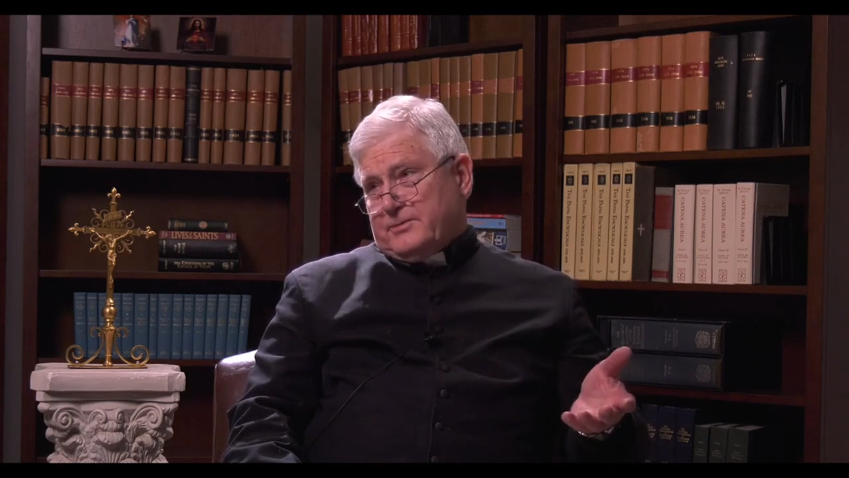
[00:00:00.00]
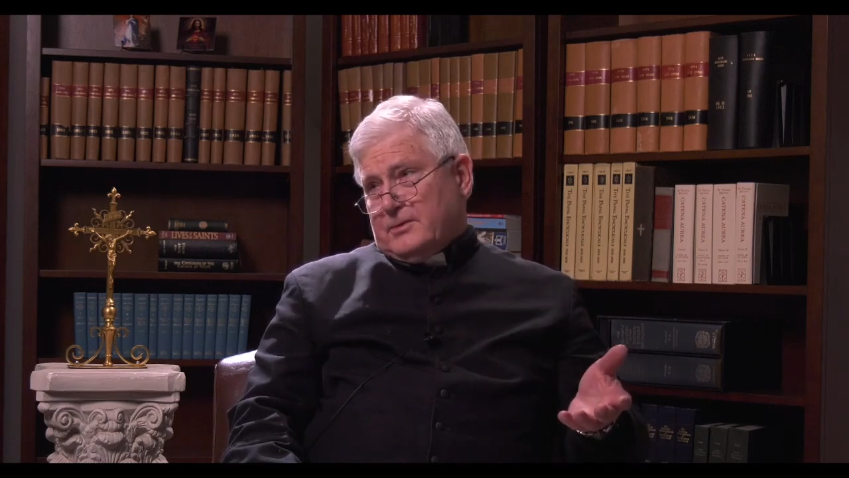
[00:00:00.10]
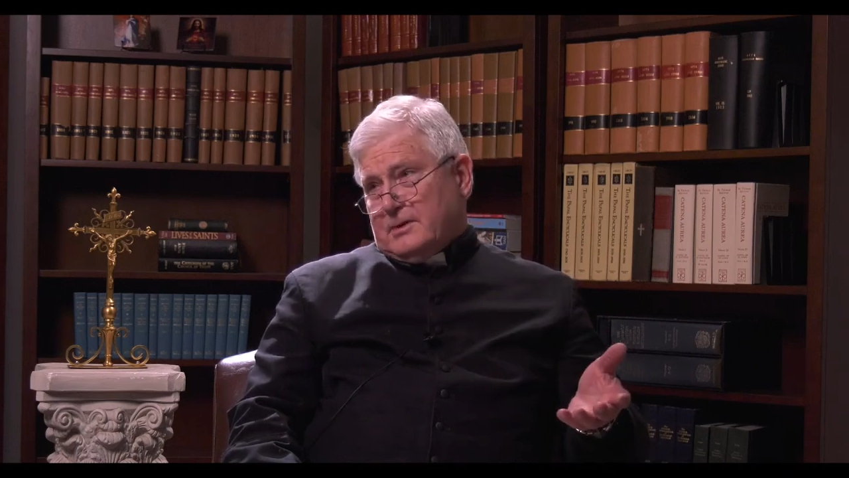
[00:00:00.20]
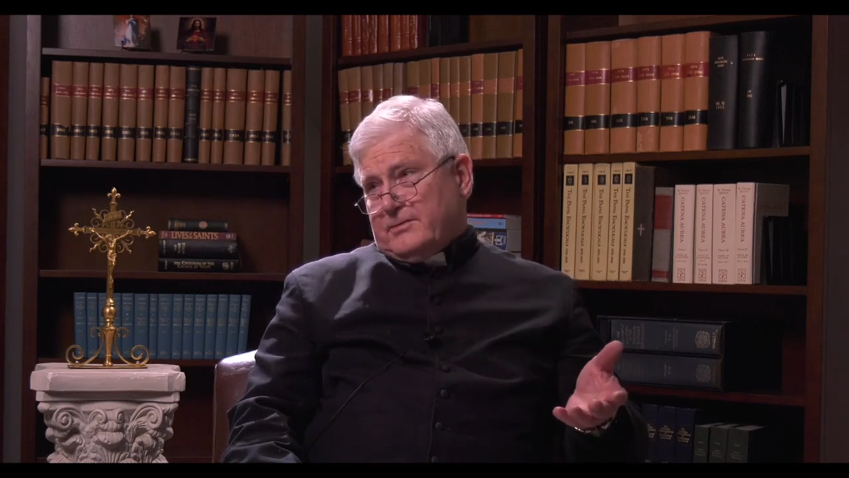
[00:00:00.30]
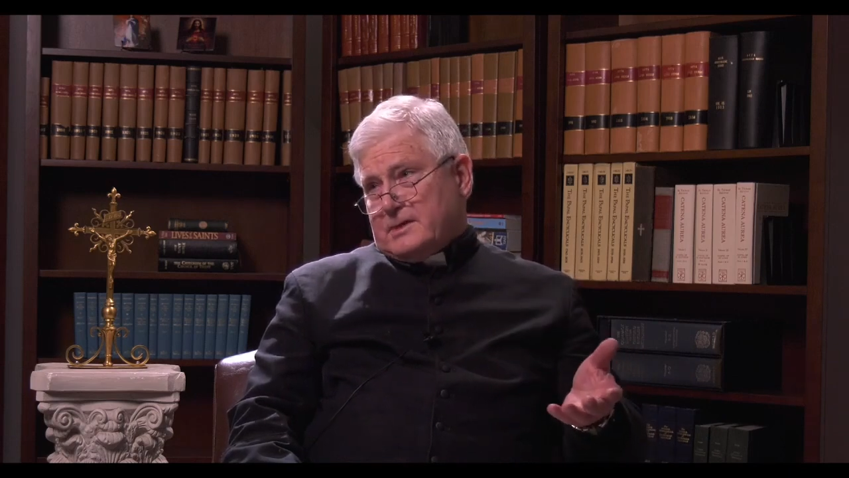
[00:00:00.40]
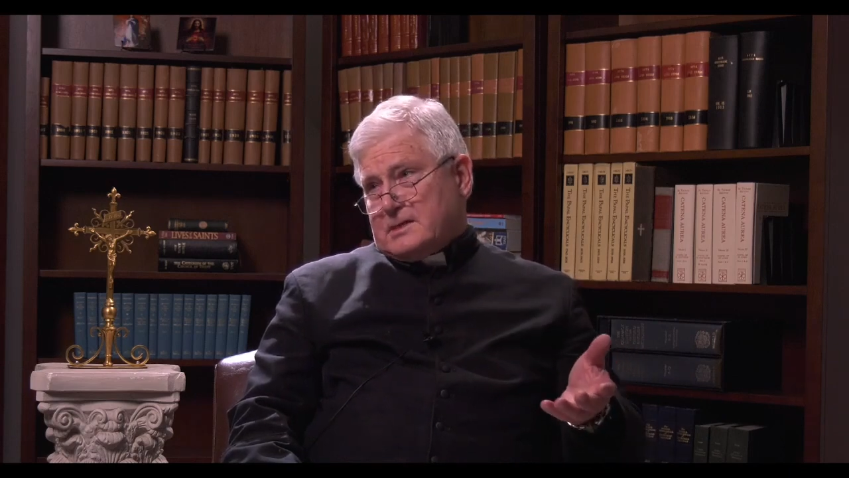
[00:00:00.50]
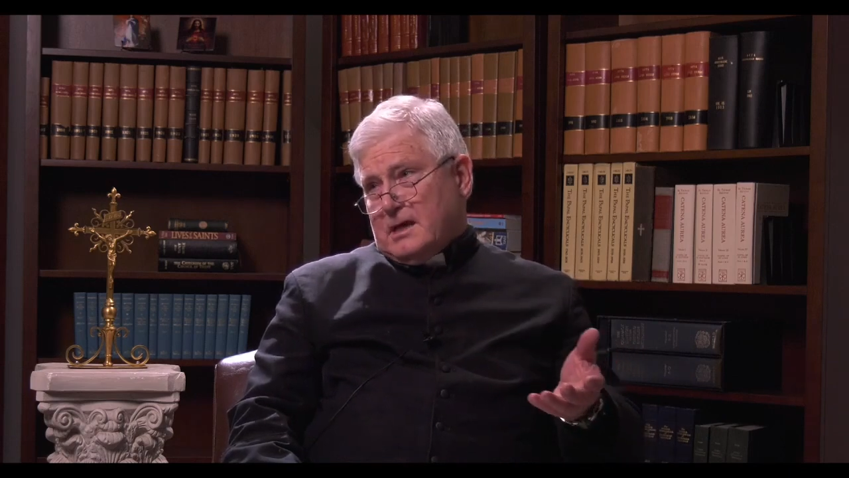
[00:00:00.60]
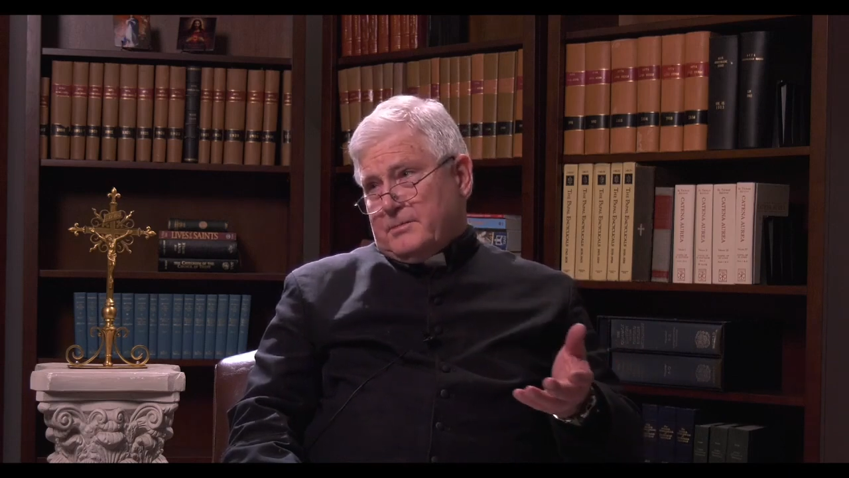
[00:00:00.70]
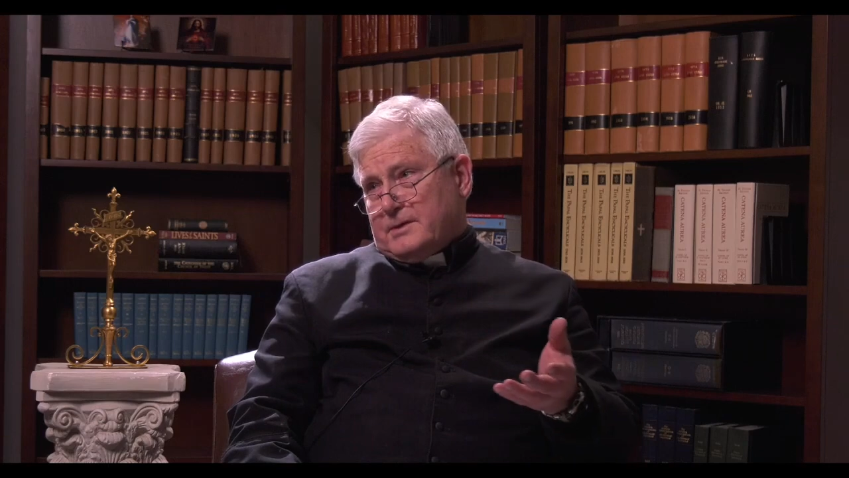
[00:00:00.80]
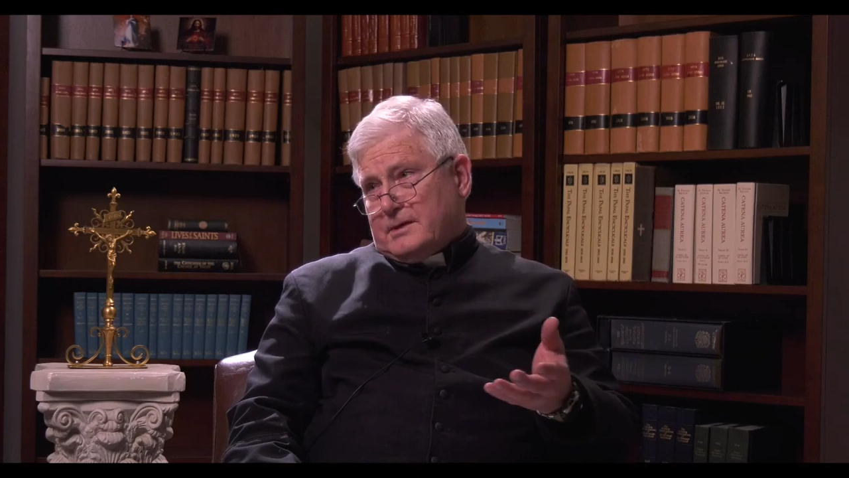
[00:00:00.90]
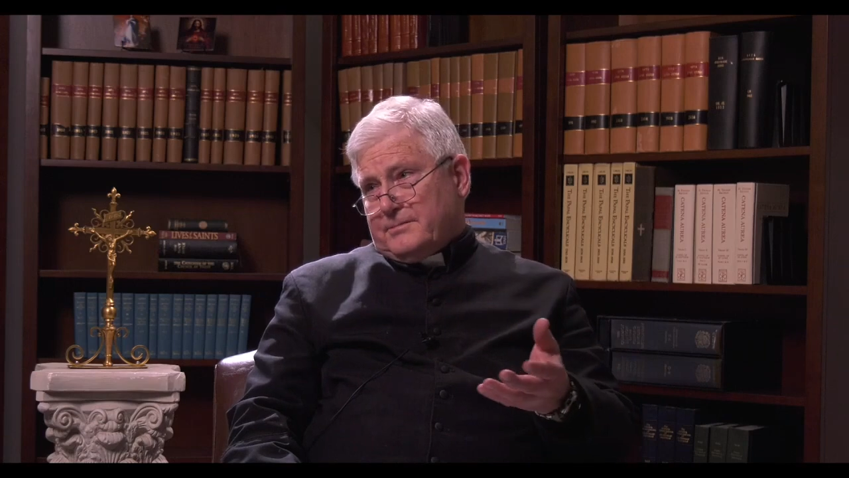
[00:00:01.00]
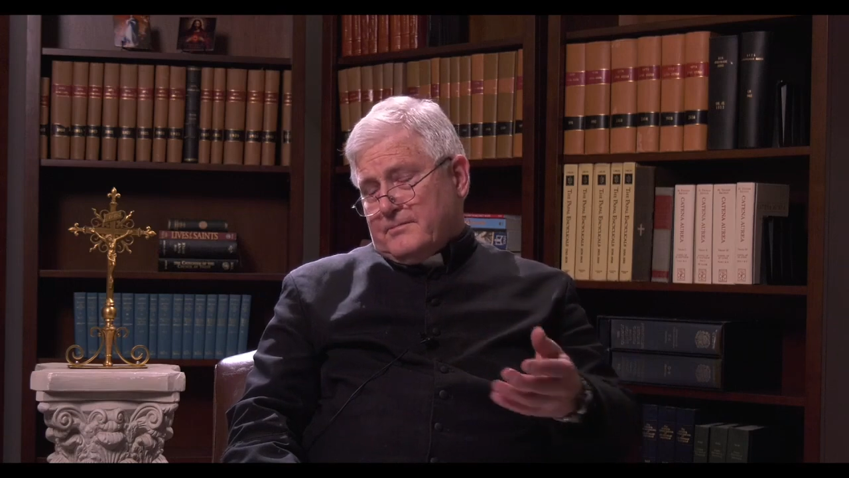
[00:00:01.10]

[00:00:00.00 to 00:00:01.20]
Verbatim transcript: for all of this happening.